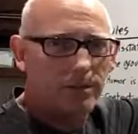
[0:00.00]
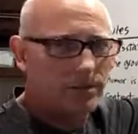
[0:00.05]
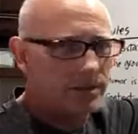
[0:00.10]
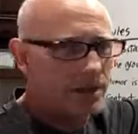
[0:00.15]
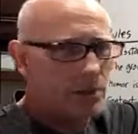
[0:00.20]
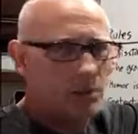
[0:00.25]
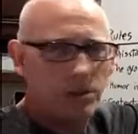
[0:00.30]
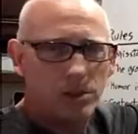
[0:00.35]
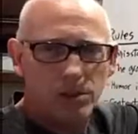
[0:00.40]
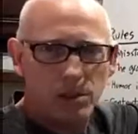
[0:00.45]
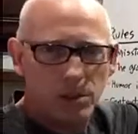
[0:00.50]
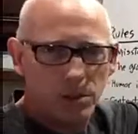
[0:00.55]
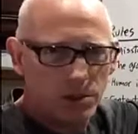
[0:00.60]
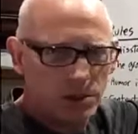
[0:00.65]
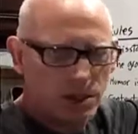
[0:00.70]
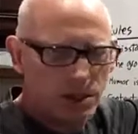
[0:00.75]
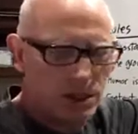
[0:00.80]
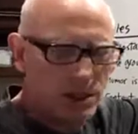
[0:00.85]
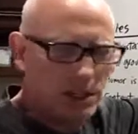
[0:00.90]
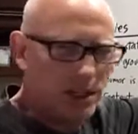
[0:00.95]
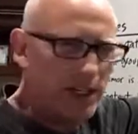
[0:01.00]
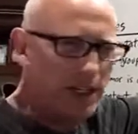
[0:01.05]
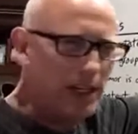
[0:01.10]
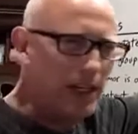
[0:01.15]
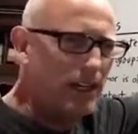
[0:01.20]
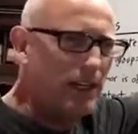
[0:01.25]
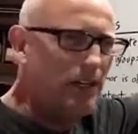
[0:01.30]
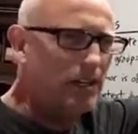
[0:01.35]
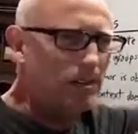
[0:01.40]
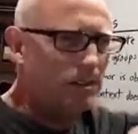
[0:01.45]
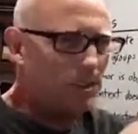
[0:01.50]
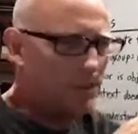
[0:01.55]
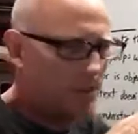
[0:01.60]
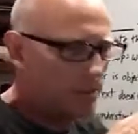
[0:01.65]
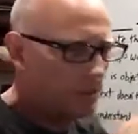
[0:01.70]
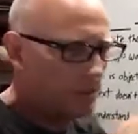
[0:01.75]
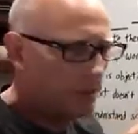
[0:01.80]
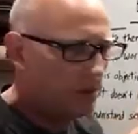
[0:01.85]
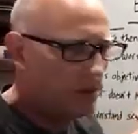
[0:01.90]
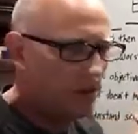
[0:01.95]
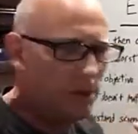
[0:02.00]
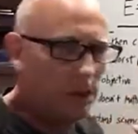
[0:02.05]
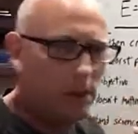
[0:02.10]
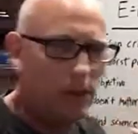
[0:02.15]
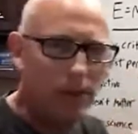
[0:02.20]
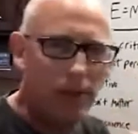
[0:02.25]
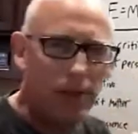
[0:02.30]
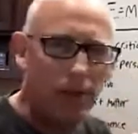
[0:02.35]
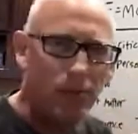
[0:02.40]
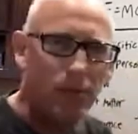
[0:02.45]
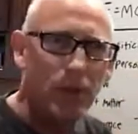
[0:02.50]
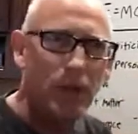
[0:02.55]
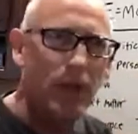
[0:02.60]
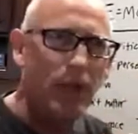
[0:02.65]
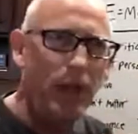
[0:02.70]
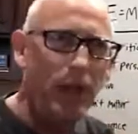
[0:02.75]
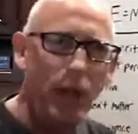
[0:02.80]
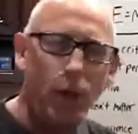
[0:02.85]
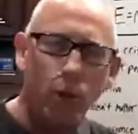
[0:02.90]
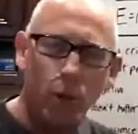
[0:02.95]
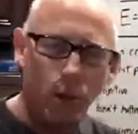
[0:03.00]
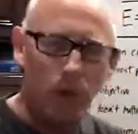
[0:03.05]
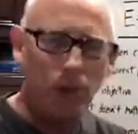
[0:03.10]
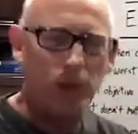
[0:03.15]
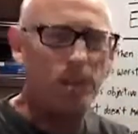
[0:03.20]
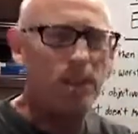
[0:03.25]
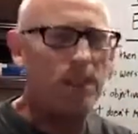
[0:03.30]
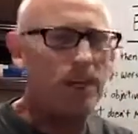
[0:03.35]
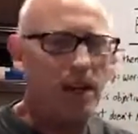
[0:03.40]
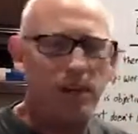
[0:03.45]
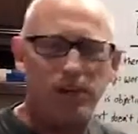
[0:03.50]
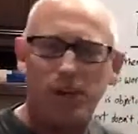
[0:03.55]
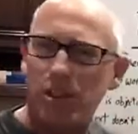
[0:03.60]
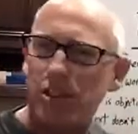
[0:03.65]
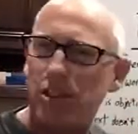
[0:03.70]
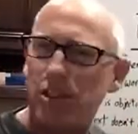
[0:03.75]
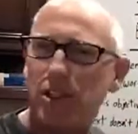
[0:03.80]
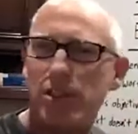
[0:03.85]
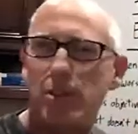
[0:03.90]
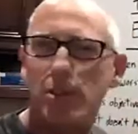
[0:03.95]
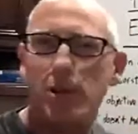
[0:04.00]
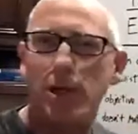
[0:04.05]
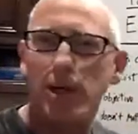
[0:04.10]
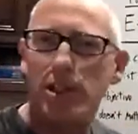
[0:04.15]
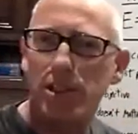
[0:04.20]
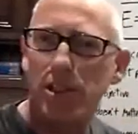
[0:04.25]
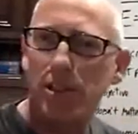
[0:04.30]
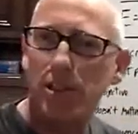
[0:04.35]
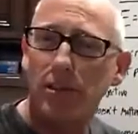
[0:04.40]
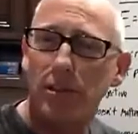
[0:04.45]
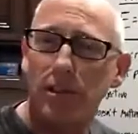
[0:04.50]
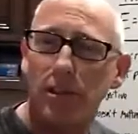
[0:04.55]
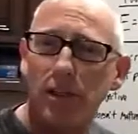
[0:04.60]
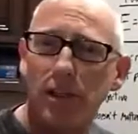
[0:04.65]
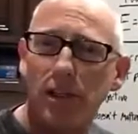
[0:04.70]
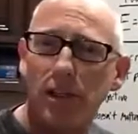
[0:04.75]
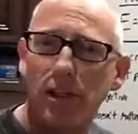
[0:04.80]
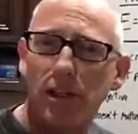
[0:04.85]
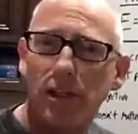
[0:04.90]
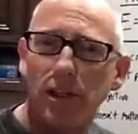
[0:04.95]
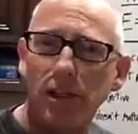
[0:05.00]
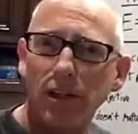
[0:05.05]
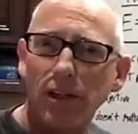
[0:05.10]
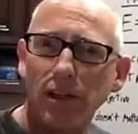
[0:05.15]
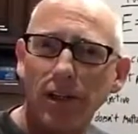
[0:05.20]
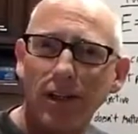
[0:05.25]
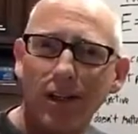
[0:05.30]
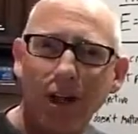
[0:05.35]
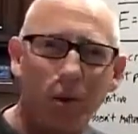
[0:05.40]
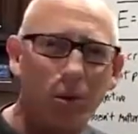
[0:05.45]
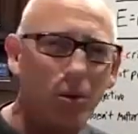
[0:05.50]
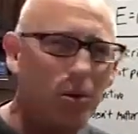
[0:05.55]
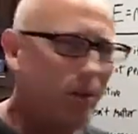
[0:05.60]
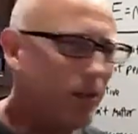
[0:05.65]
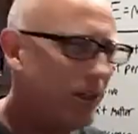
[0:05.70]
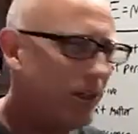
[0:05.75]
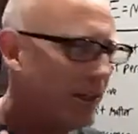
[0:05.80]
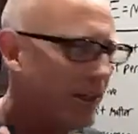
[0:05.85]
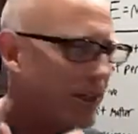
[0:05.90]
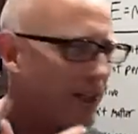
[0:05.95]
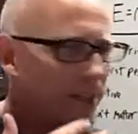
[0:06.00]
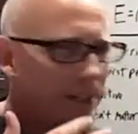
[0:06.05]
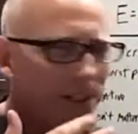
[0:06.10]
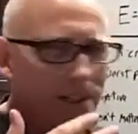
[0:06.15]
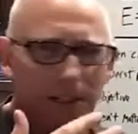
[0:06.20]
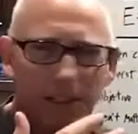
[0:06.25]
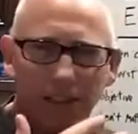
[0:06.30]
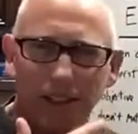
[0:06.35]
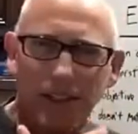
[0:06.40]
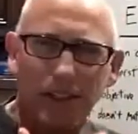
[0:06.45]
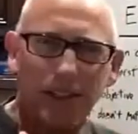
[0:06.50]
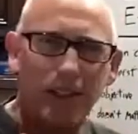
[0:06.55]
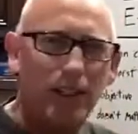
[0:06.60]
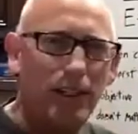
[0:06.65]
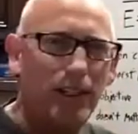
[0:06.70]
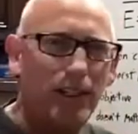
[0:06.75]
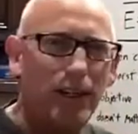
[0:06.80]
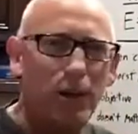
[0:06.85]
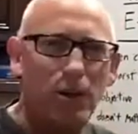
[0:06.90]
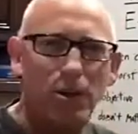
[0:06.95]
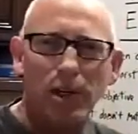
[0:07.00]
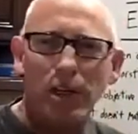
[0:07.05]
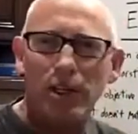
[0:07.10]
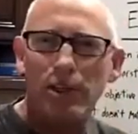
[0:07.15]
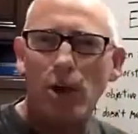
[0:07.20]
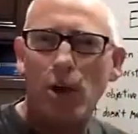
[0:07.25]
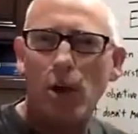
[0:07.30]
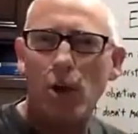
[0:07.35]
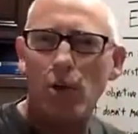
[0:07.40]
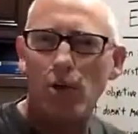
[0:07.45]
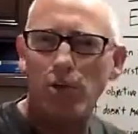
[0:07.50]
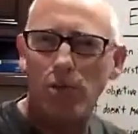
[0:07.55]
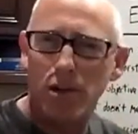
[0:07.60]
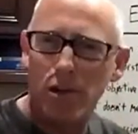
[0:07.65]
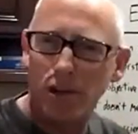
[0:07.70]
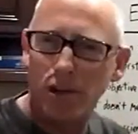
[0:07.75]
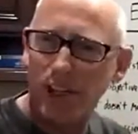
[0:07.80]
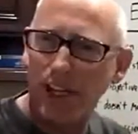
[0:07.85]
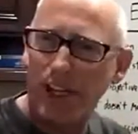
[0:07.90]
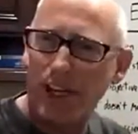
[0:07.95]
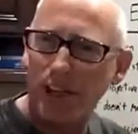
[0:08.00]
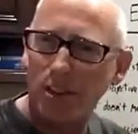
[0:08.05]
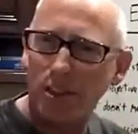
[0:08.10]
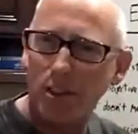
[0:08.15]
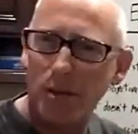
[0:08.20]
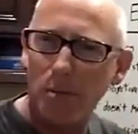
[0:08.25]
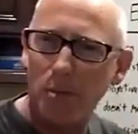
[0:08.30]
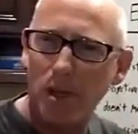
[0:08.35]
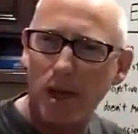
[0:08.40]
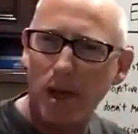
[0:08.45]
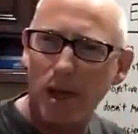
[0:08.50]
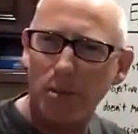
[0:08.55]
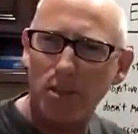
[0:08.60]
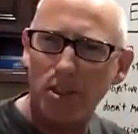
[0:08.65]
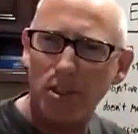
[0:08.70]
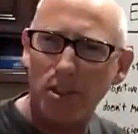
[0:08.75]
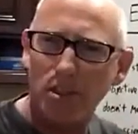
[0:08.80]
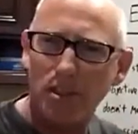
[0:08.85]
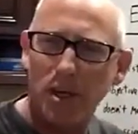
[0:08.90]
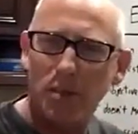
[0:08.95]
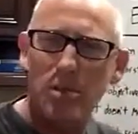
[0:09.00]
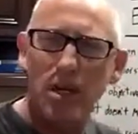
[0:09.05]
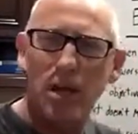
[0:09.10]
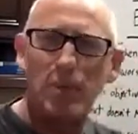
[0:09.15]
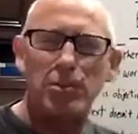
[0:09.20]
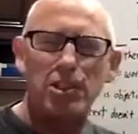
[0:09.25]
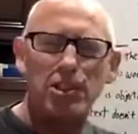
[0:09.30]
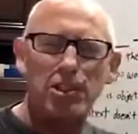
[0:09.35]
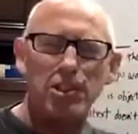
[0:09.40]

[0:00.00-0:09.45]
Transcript: That one's always clean, simple. It works in every situation. You don't need to overthink it sometimes. Sometimes